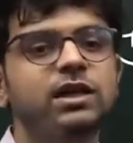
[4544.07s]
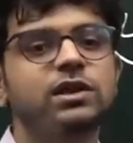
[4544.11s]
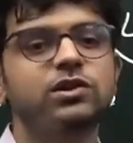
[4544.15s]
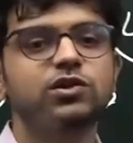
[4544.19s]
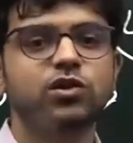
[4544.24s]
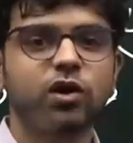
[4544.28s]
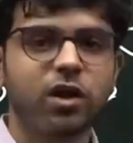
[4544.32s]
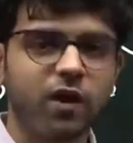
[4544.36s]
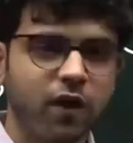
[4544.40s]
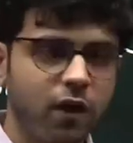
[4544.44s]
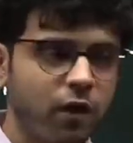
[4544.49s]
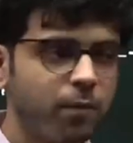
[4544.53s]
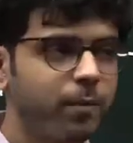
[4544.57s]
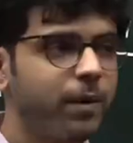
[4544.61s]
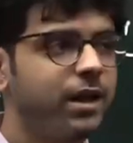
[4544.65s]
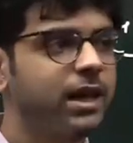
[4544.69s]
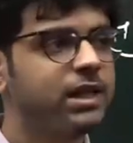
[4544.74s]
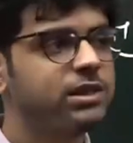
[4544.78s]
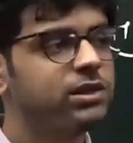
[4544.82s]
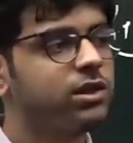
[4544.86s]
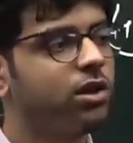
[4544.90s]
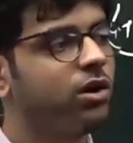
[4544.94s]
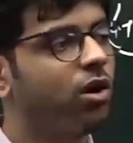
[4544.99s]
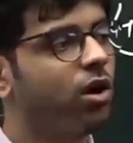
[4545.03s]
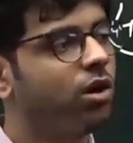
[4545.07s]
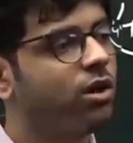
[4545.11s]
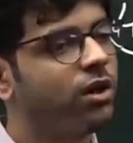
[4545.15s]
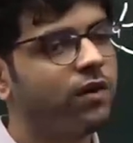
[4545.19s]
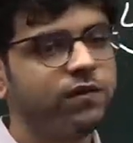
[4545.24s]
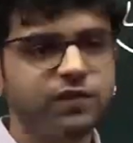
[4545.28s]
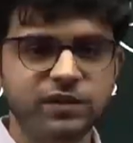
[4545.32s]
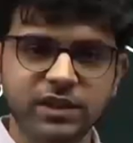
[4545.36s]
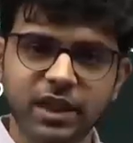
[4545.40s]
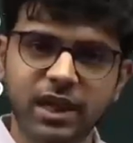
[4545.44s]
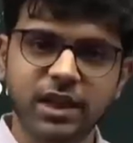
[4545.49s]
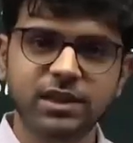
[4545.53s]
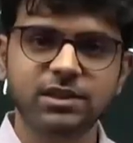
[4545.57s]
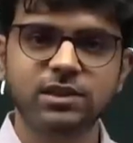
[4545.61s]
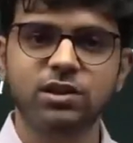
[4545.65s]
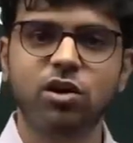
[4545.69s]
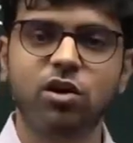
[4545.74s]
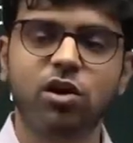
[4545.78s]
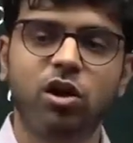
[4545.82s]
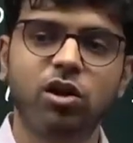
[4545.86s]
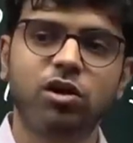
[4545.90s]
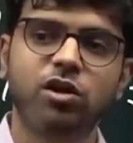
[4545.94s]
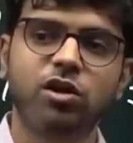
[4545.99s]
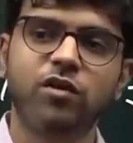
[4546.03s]
So government has a lot of shares in a
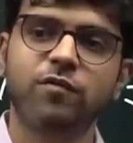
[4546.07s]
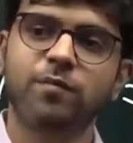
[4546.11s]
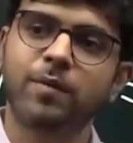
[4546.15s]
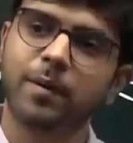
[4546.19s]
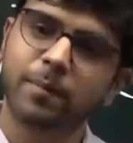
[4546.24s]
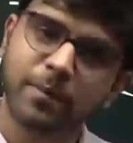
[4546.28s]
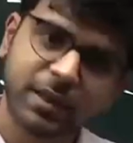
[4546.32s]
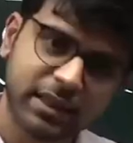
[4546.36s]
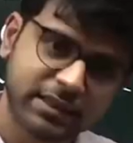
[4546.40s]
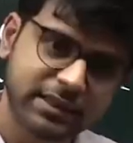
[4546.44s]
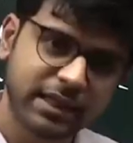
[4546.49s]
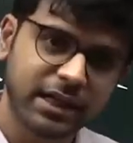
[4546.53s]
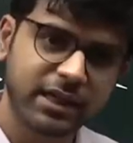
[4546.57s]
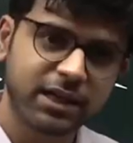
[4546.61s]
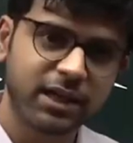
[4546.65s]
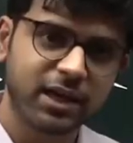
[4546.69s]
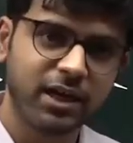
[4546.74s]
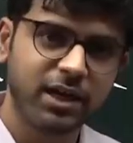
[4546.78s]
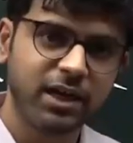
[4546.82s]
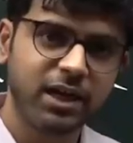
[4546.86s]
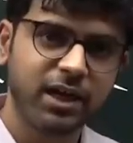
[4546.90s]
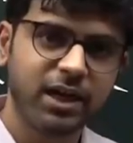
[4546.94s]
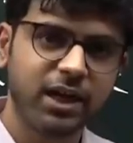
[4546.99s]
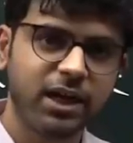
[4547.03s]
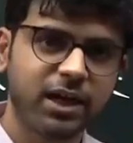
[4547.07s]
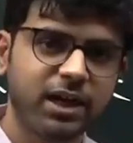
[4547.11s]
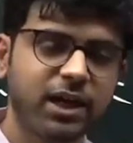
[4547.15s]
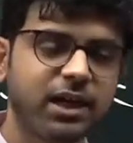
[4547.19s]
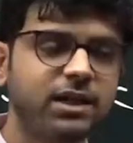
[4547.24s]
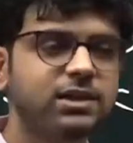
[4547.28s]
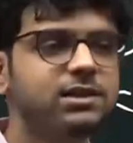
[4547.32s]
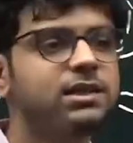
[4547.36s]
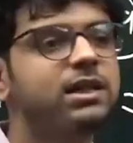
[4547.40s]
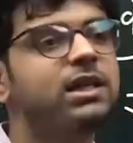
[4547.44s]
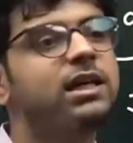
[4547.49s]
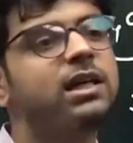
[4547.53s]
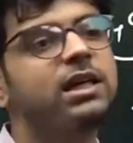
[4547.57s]
lot of public sector undertakings.